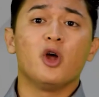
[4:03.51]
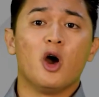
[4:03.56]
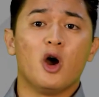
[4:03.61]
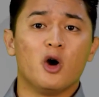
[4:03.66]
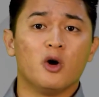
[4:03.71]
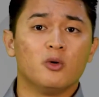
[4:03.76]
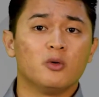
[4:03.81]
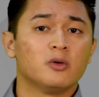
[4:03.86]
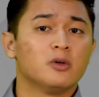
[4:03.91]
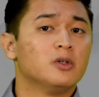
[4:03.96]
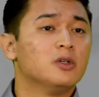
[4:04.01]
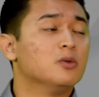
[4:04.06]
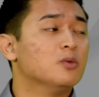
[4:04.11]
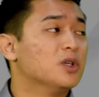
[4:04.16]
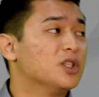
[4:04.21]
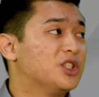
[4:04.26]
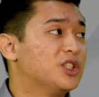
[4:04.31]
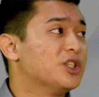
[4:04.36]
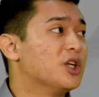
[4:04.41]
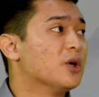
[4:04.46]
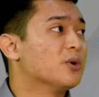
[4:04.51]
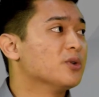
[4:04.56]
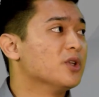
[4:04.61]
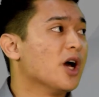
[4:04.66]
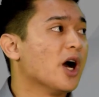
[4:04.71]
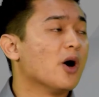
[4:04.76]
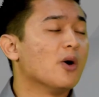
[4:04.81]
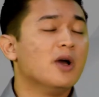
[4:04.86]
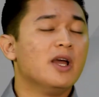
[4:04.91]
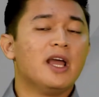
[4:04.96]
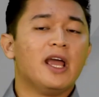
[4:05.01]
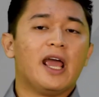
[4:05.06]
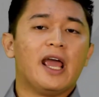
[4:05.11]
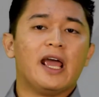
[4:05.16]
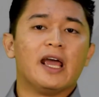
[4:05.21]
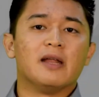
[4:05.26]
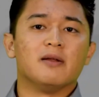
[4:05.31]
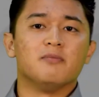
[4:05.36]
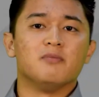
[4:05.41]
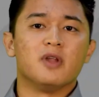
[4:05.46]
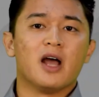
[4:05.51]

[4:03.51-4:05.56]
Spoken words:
know what you don't know. And